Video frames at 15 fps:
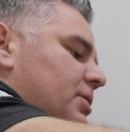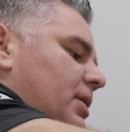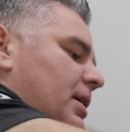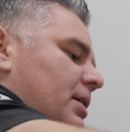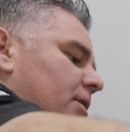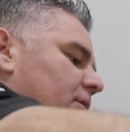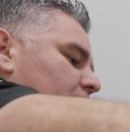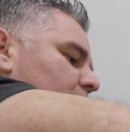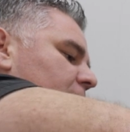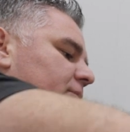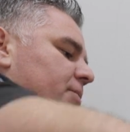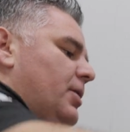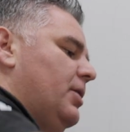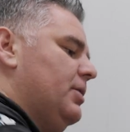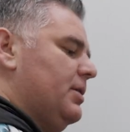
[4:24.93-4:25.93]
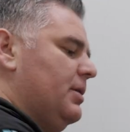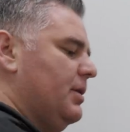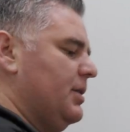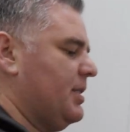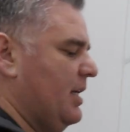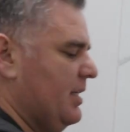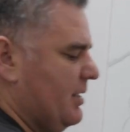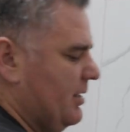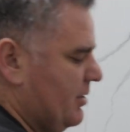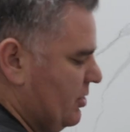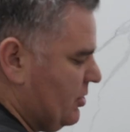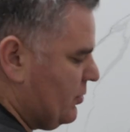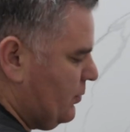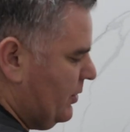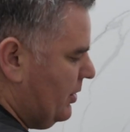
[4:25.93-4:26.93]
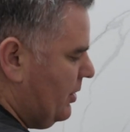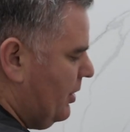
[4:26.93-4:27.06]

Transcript: to get a little bit of smell. In this case, it's just one